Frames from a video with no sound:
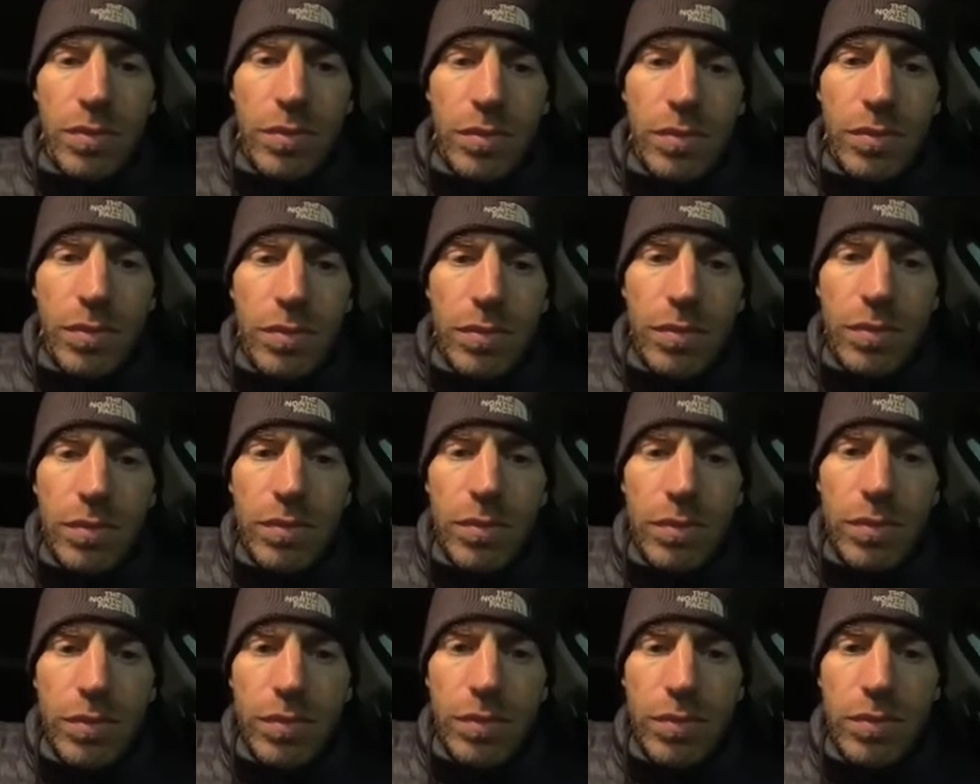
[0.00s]

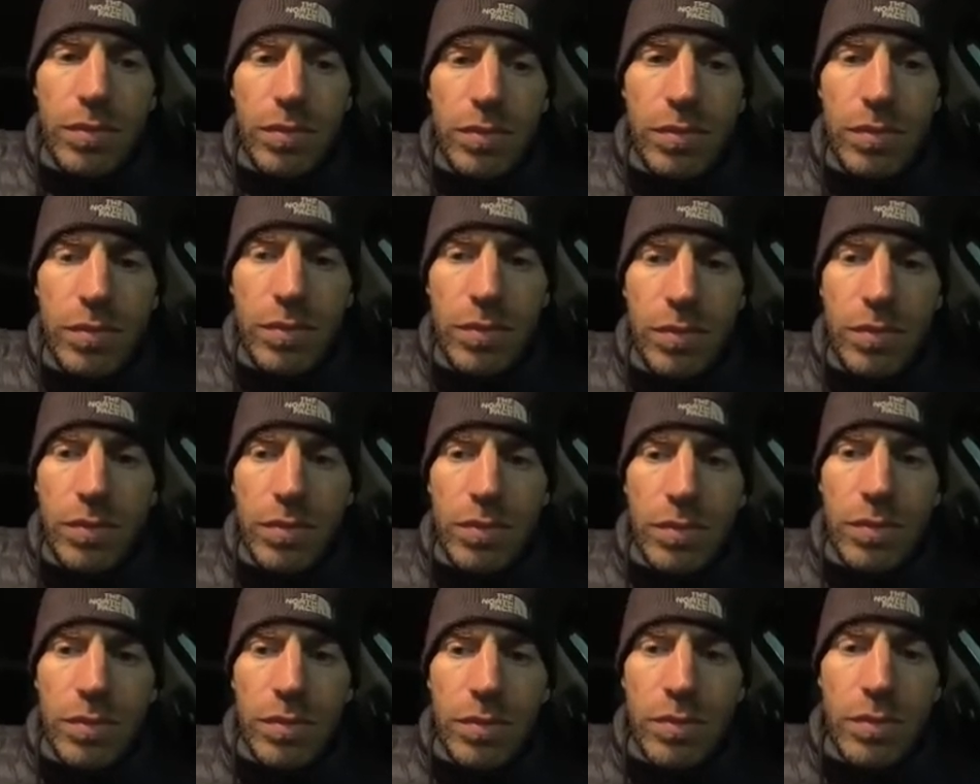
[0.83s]

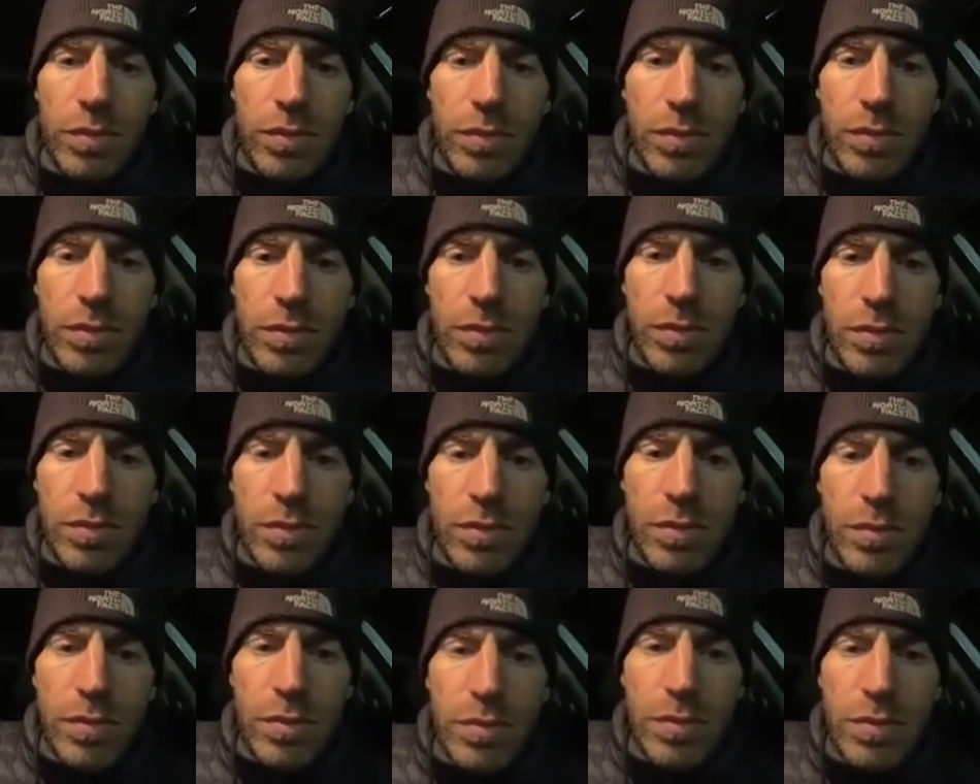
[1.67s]

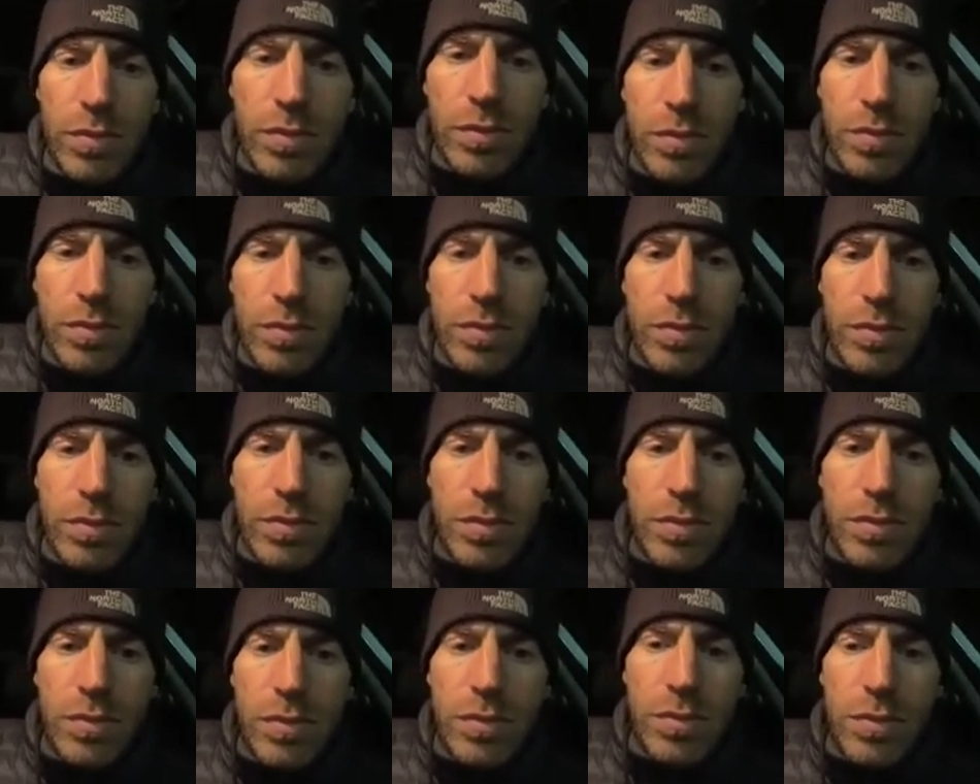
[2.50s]

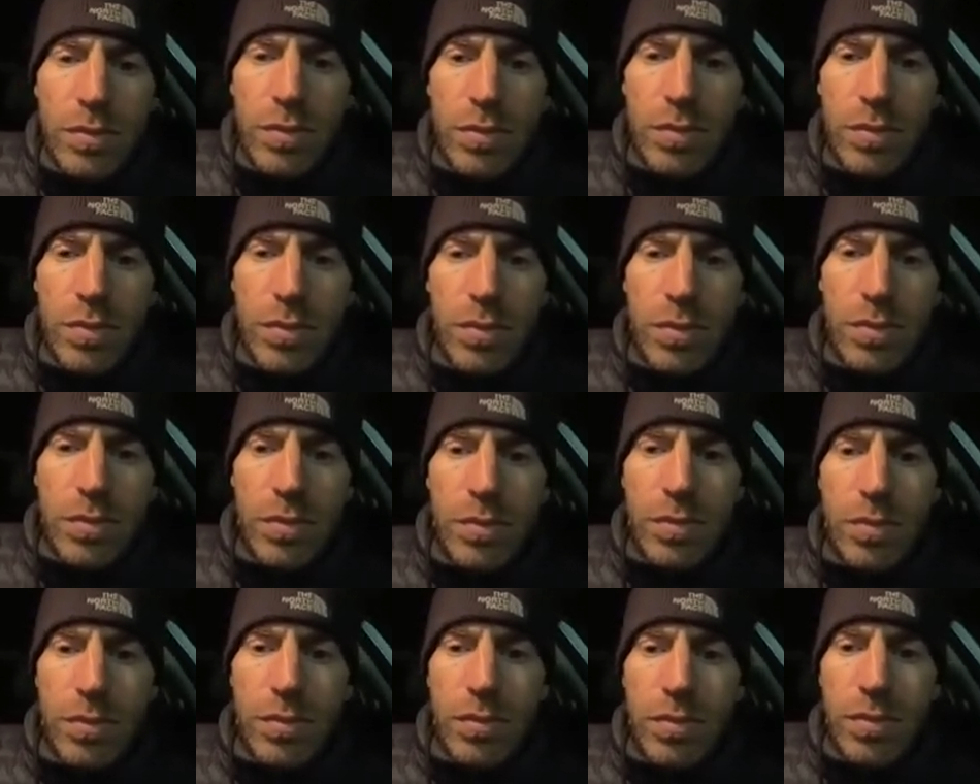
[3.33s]

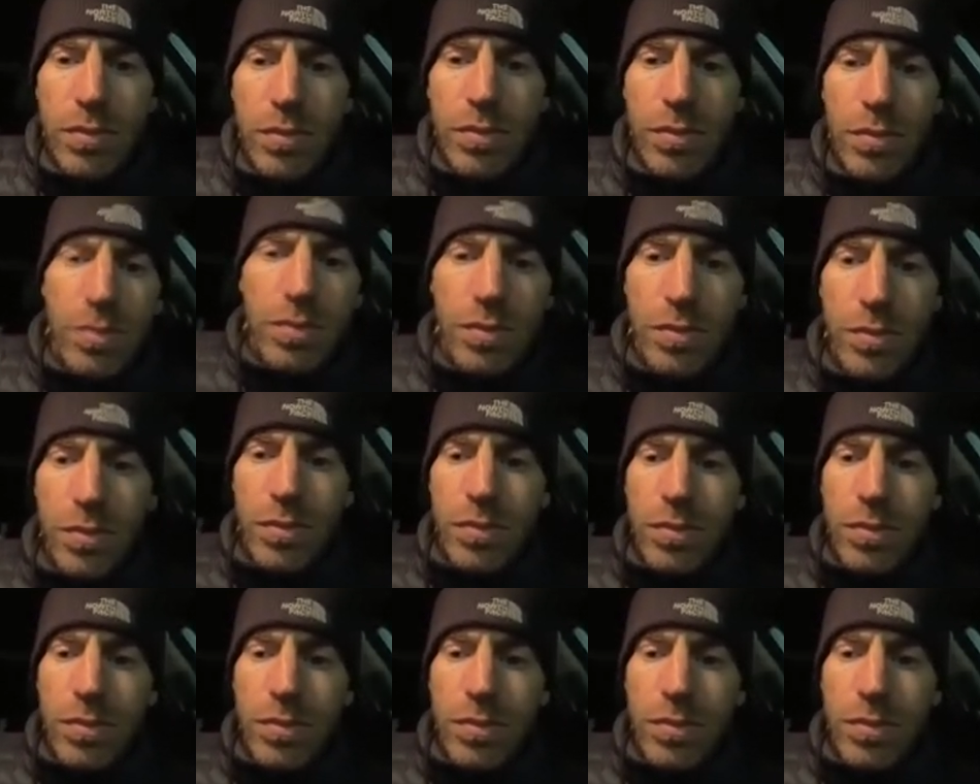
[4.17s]
This person isn't speaking.